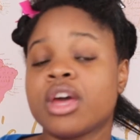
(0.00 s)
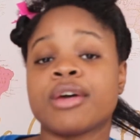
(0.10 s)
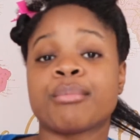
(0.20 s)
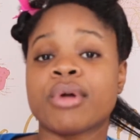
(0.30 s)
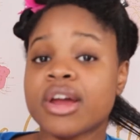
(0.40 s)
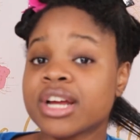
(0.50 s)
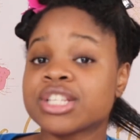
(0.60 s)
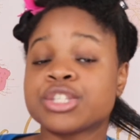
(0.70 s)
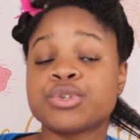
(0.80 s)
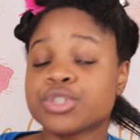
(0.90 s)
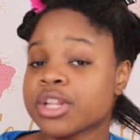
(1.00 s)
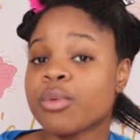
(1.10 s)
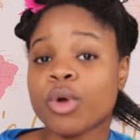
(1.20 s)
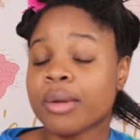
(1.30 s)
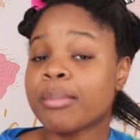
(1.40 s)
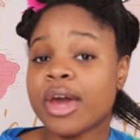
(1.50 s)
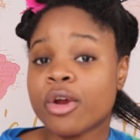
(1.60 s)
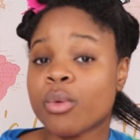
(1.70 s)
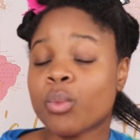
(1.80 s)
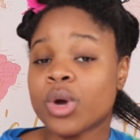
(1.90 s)
Products usually work
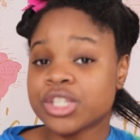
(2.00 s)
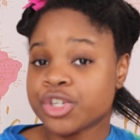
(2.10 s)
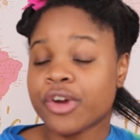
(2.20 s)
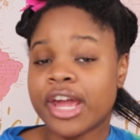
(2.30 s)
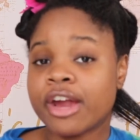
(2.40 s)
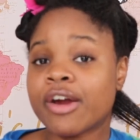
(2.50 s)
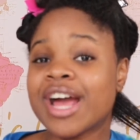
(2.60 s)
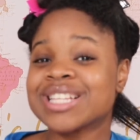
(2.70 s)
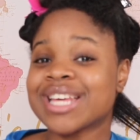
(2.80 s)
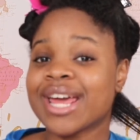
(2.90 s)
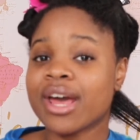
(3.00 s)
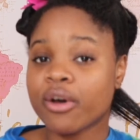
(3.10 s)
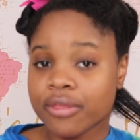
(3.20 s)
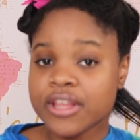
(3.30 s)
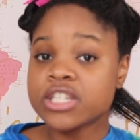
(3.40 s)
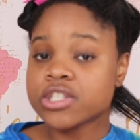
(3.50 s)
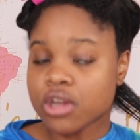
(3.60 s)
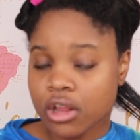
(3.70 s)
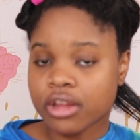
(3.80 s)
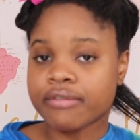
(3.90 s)
better once your hair has a healthy,
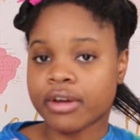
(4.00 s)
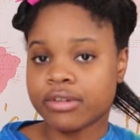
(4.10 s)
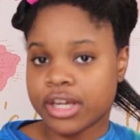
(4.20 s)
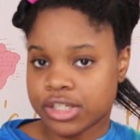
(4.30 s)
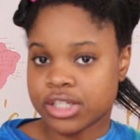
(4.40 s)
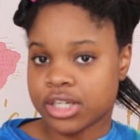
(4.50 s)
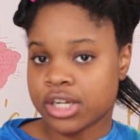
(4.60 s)
solid foundation.